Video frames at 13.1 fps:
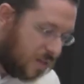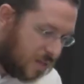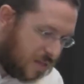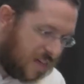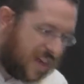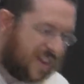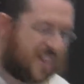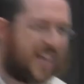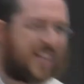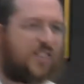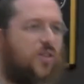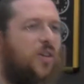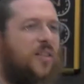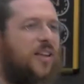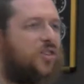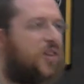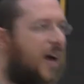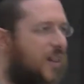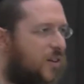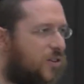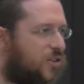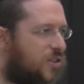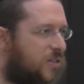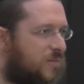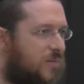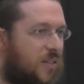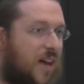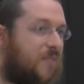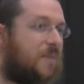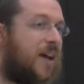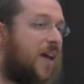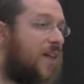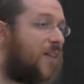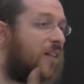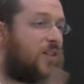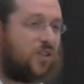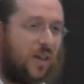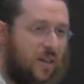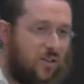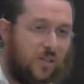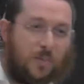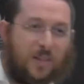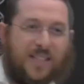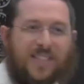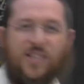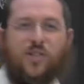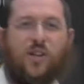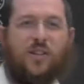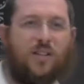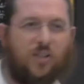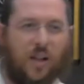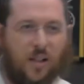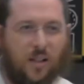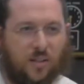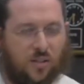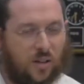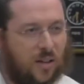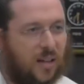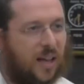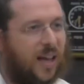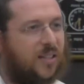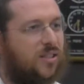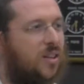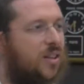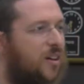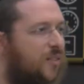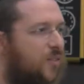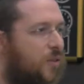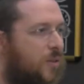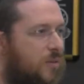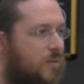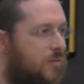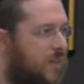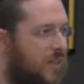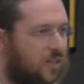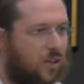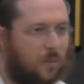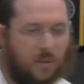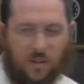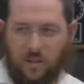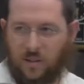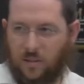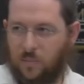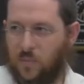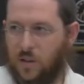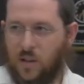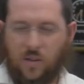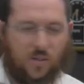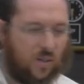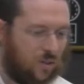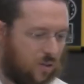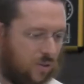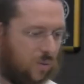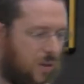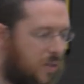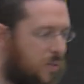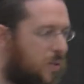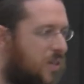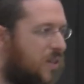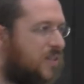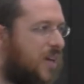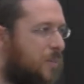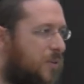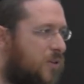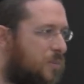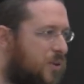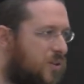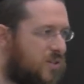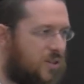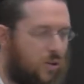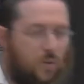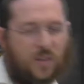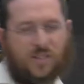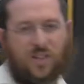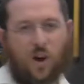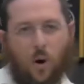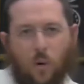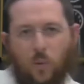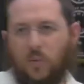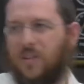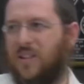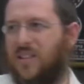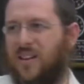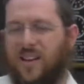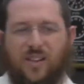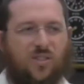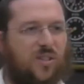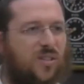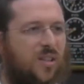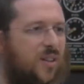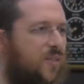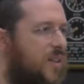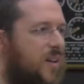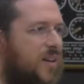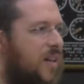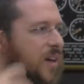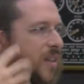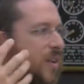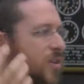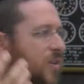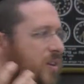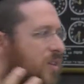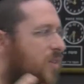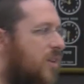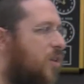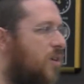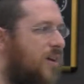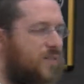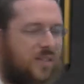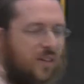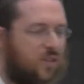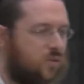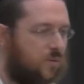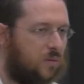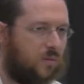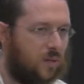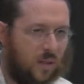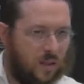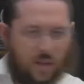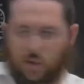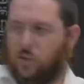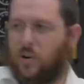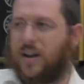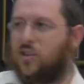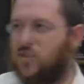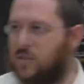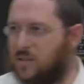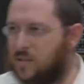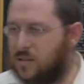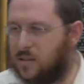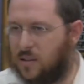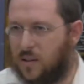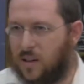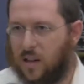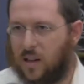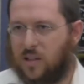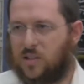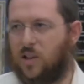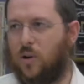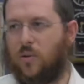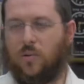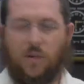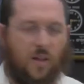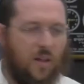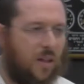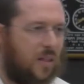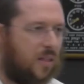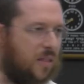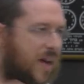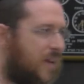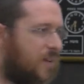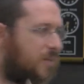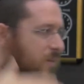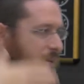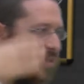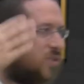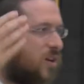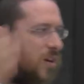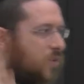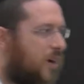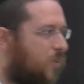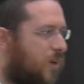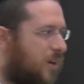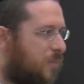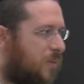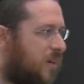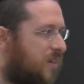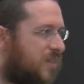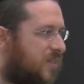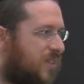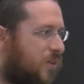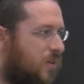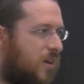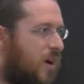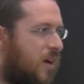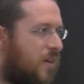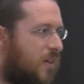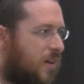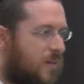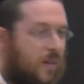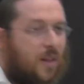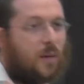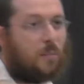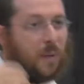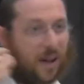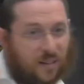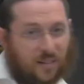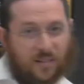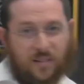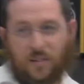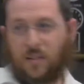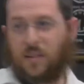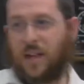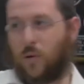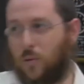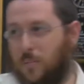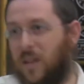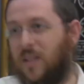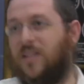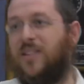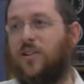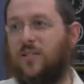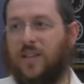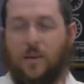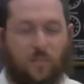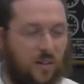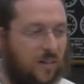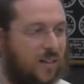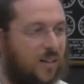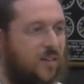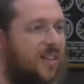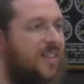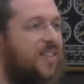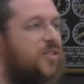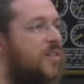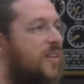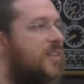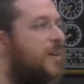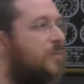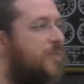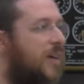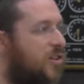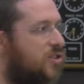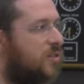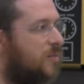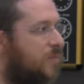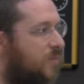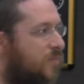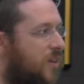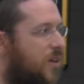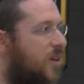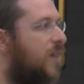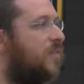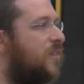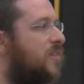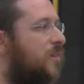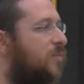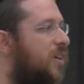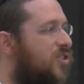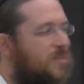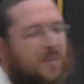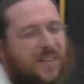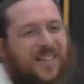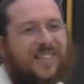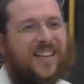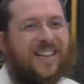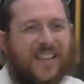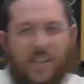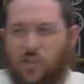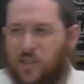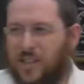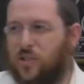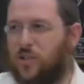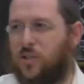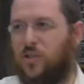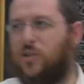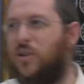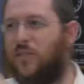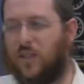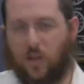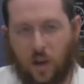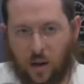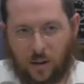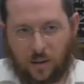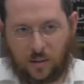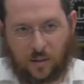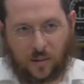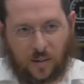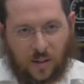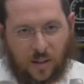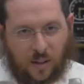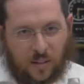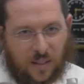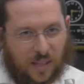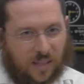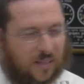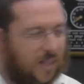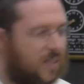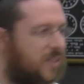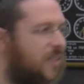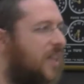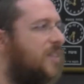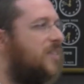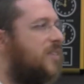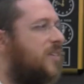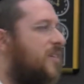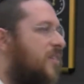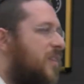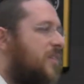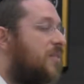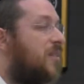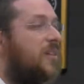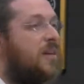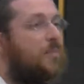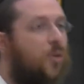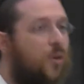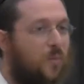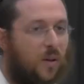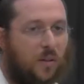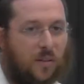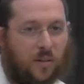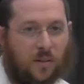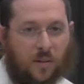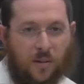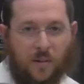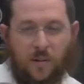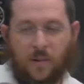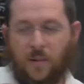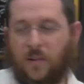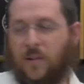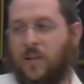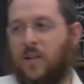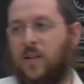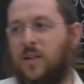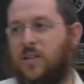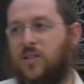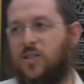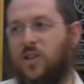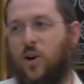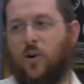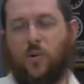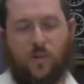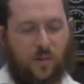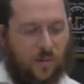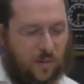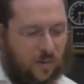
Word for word: Then that's not their challenge they may have other challenges, but this is not their challenge, and so therefore that's no big deal. So too with, with the example of the person who is cold in their nature, so therefore they, they're not, they don't have sexual attractions. So that is not a great way to be necessarily either. But that will mean that they're not tempted, that, that not their temptation. They don't have these temptations. But that's their nature. That's not serving God. That's, that's, that's, uh, that's something that they're born with. So,